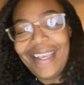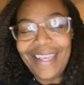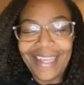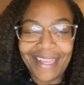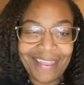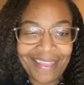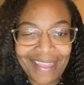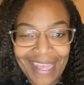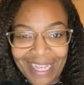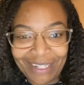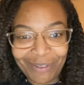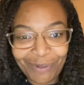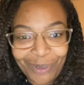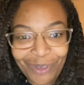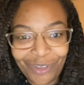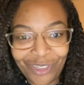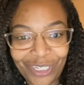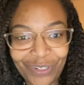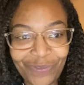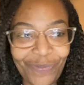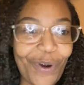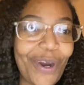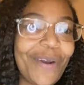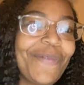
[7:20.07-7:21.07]
that's what
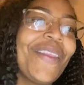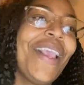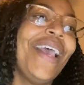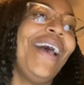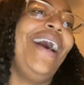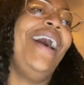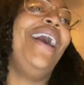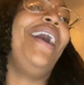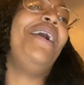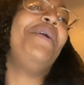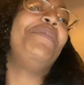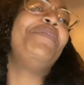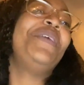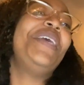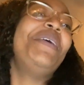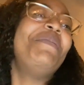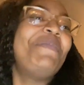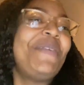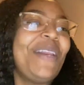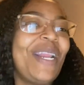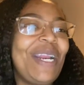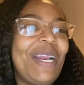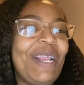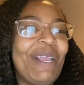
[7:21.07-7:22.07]
she's for.
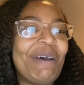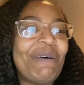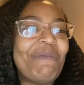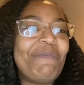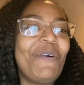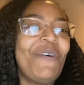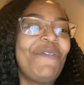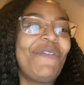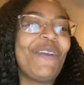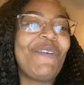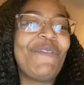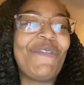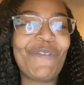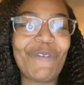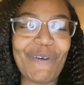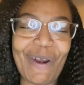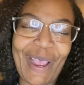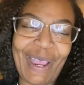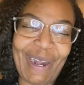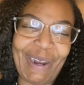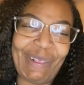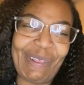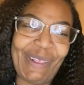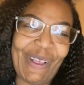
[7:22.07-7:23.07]
But anyhow, moving
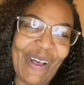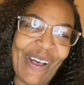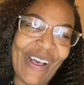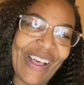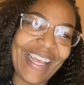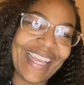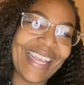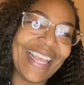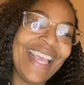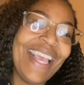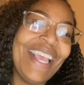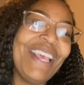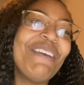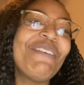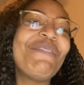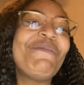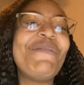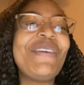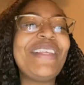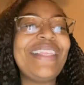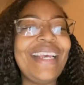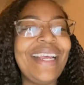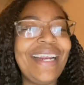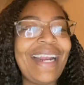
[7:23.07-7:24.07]
right along, we
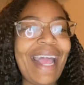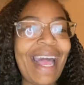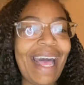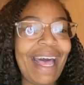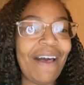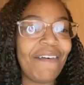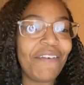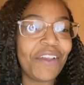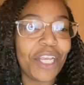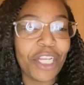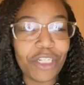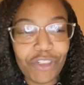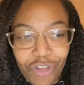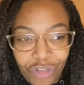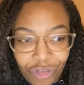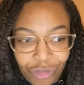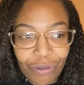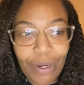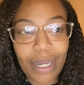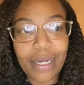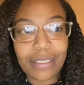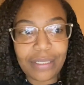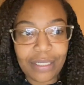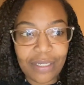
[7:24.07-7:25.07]
then have
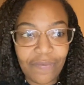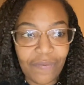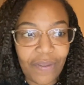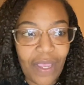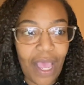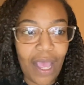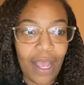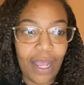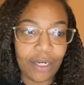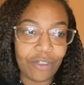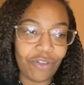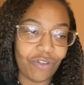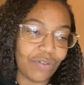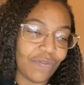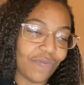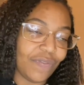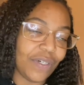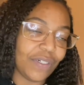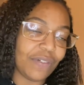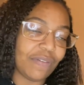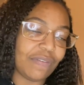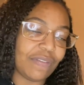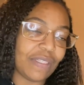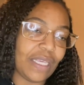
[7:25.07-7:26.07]
constructive
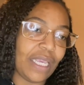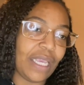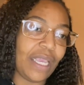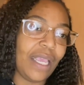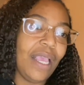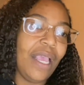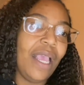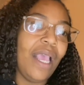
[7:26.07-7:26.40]
controversy.